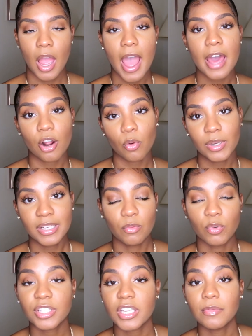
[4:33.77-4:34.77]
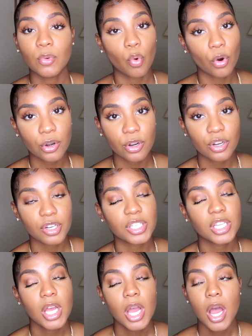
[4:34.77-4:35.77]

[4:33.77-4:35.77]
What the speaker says: had already received orders.